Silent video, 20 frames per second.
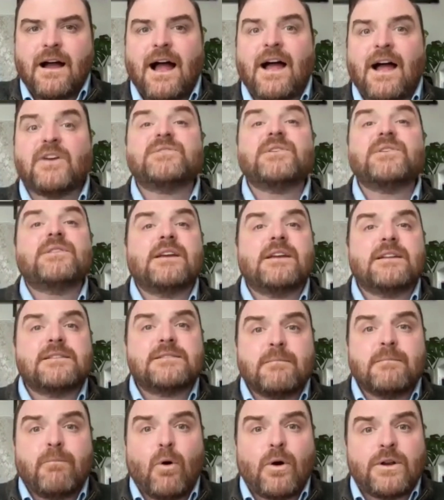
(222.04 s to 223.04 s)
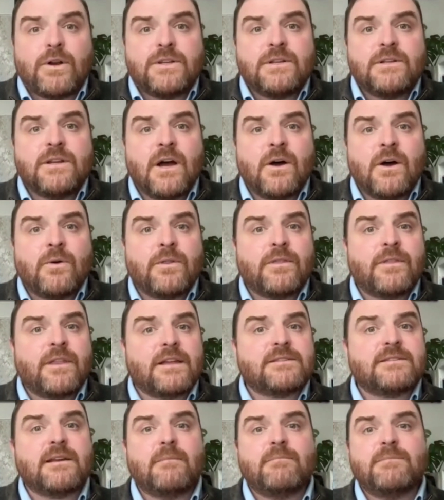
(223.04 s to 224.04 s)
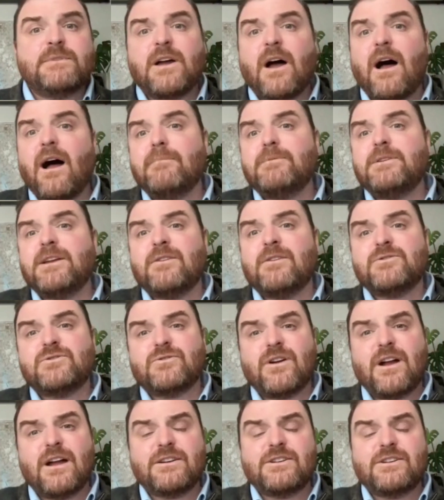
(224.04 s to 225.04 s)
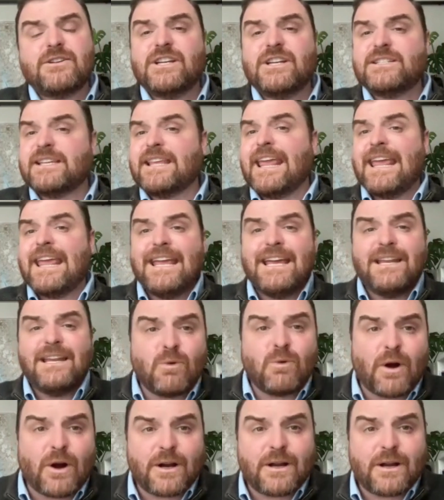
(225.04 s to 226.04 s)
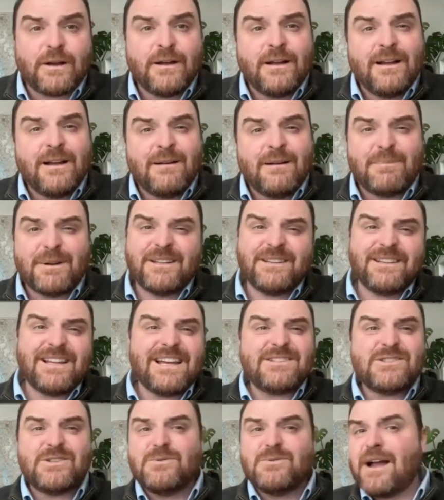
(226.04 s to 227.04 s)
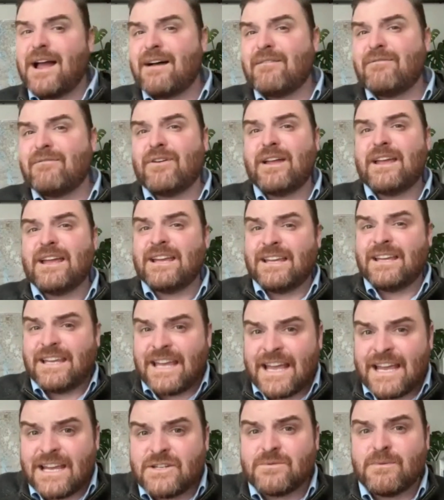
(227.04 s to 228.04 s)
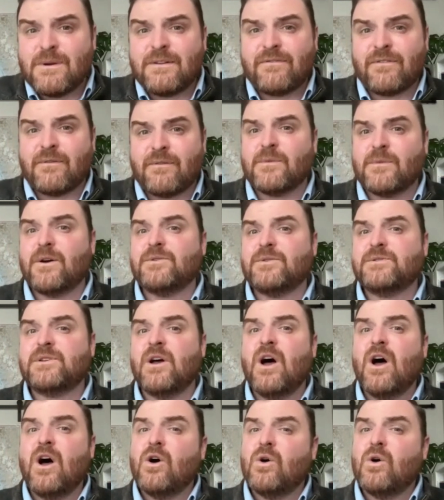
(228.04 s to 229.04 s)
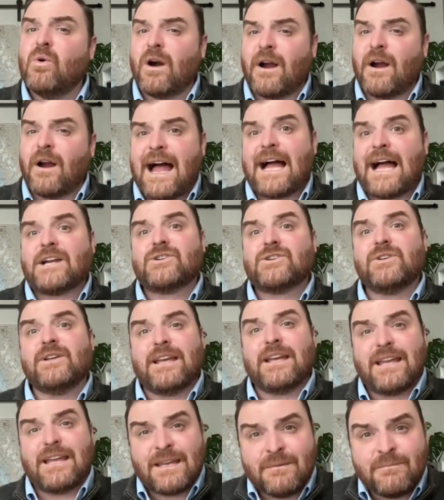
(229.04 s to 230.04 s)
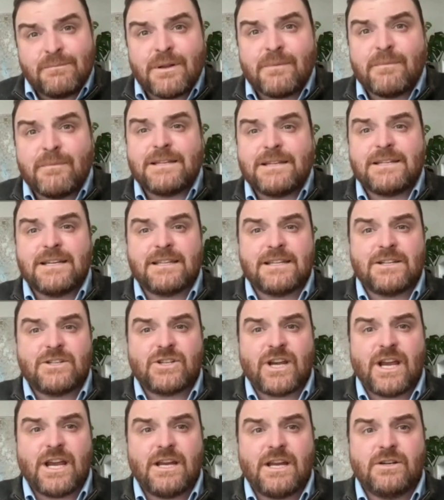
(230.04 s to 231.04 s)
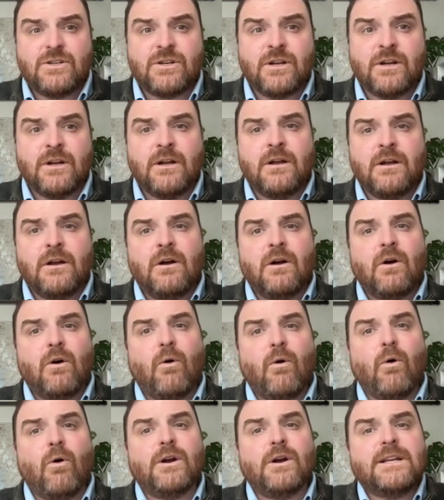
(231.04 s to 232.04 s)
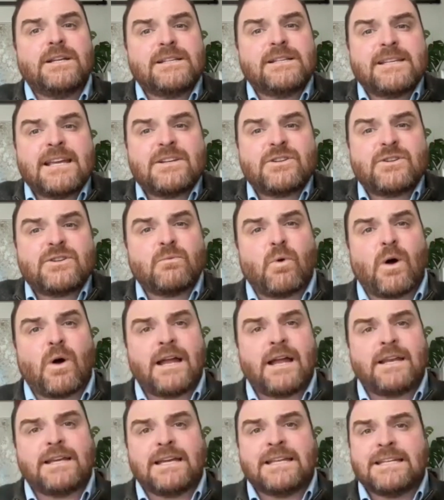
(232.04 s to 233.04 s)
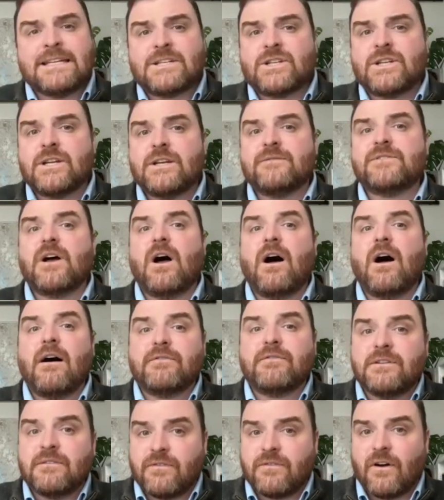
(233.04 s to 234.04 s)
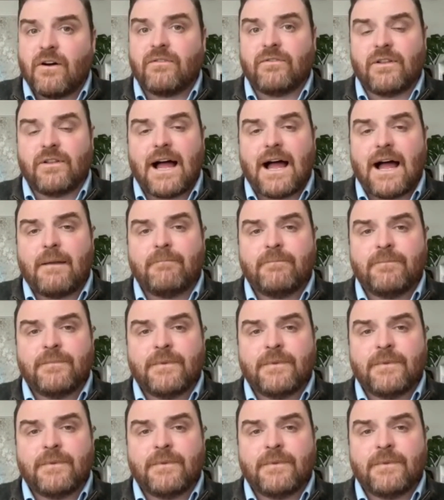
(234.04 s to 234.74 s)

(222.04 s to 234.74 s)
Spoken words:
I also think it's important to note that some top-down strategies can work, but unless you have engagement from those who are actually implementing the change, organization-wide initiatives often fall flat.